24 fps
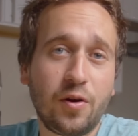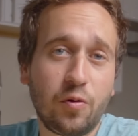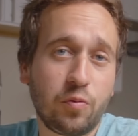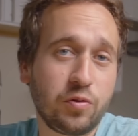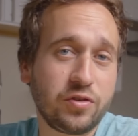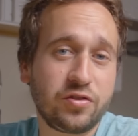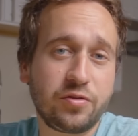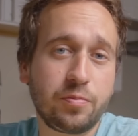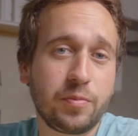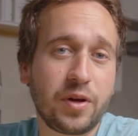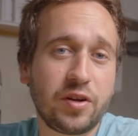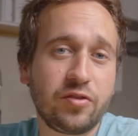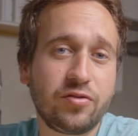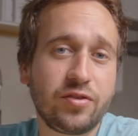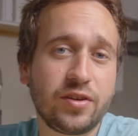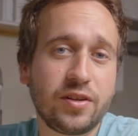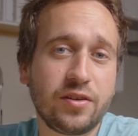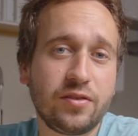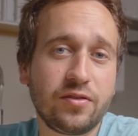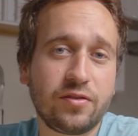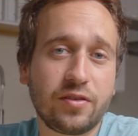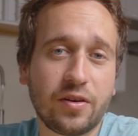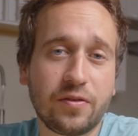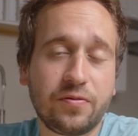which
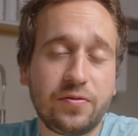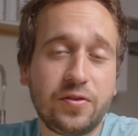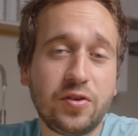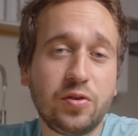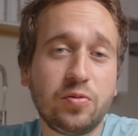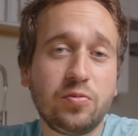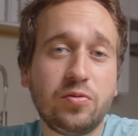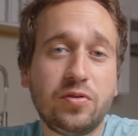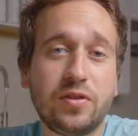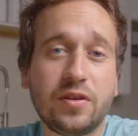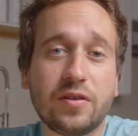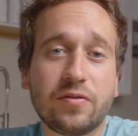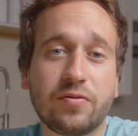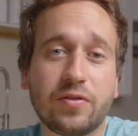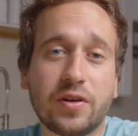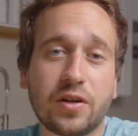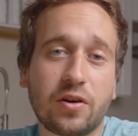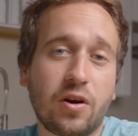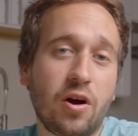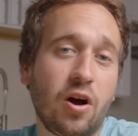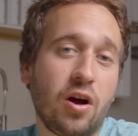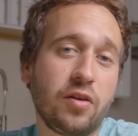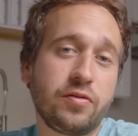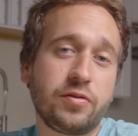mentions a few different
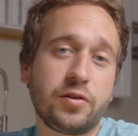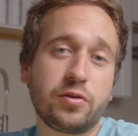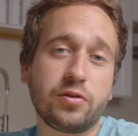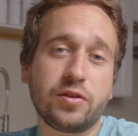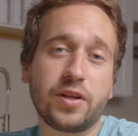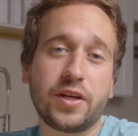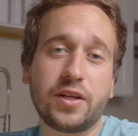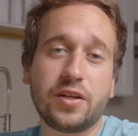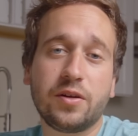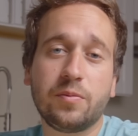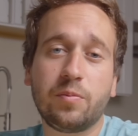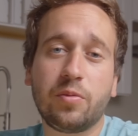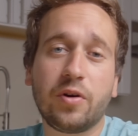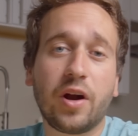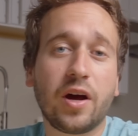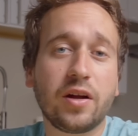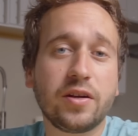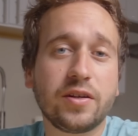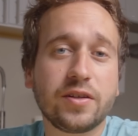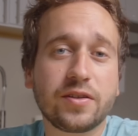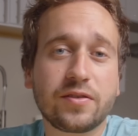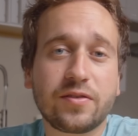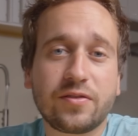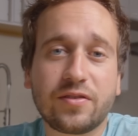coffee related
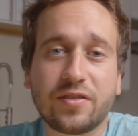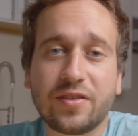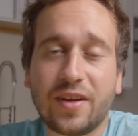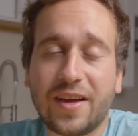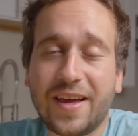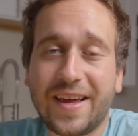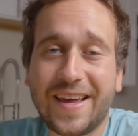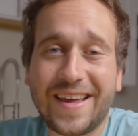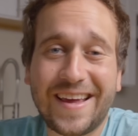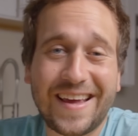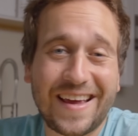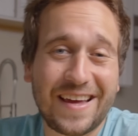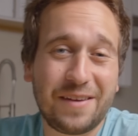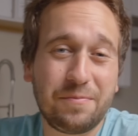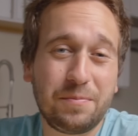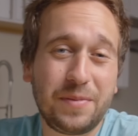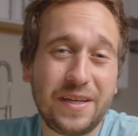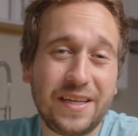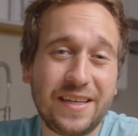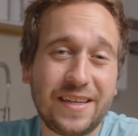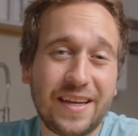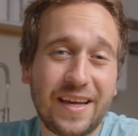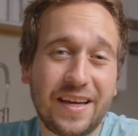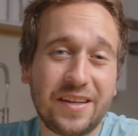products. And
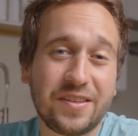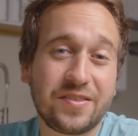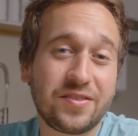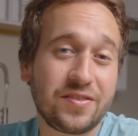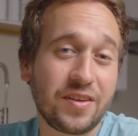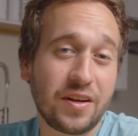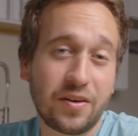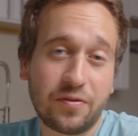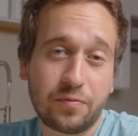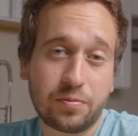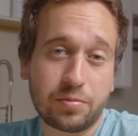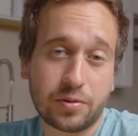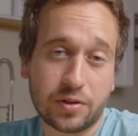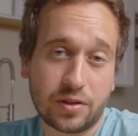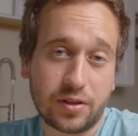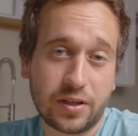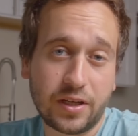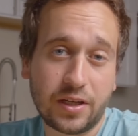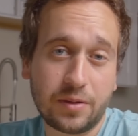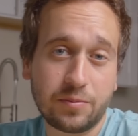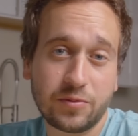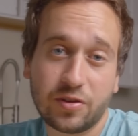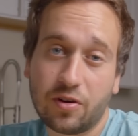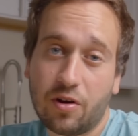being a self
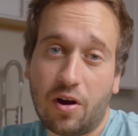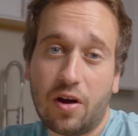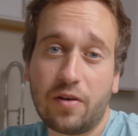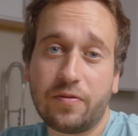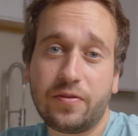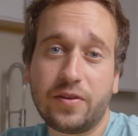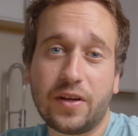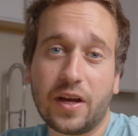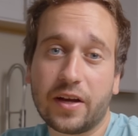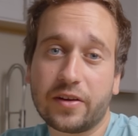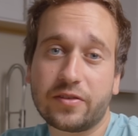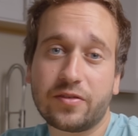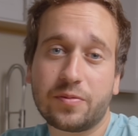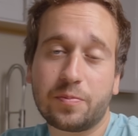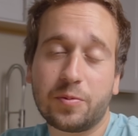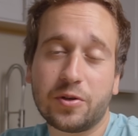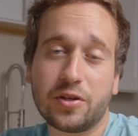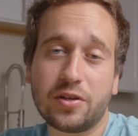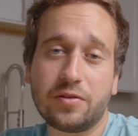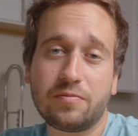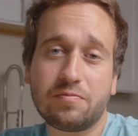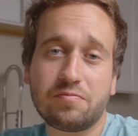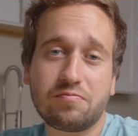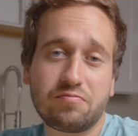proclaimed coffee
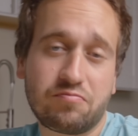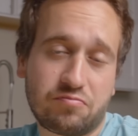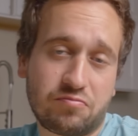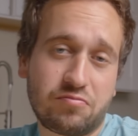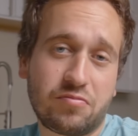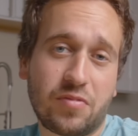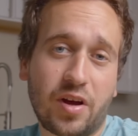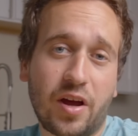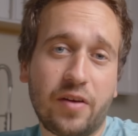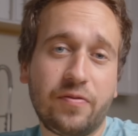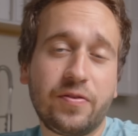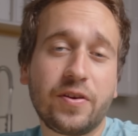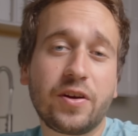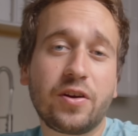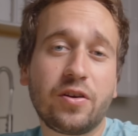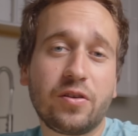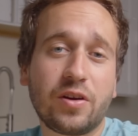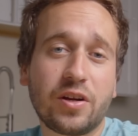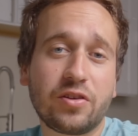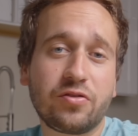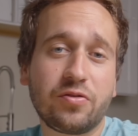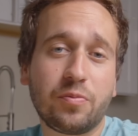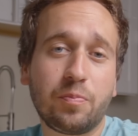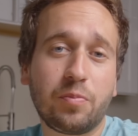expert, I figured
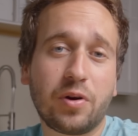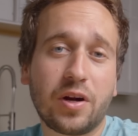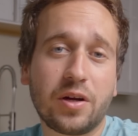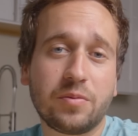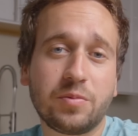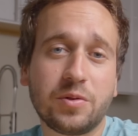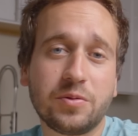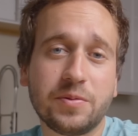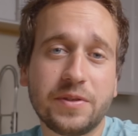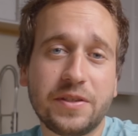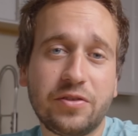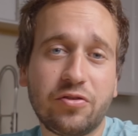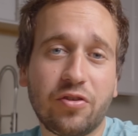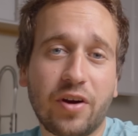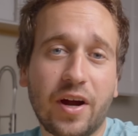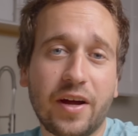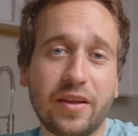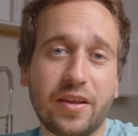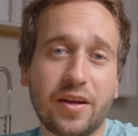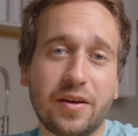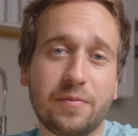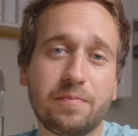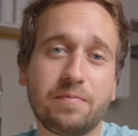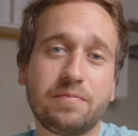I should probably try
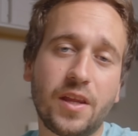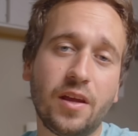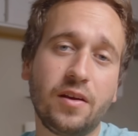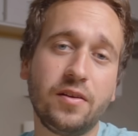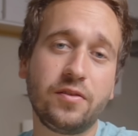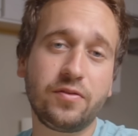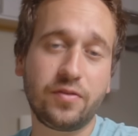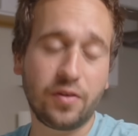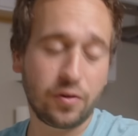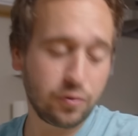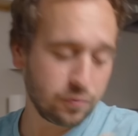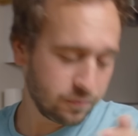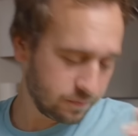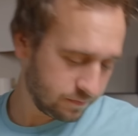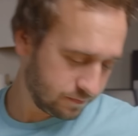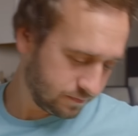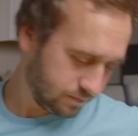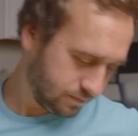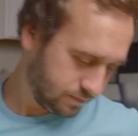them. So,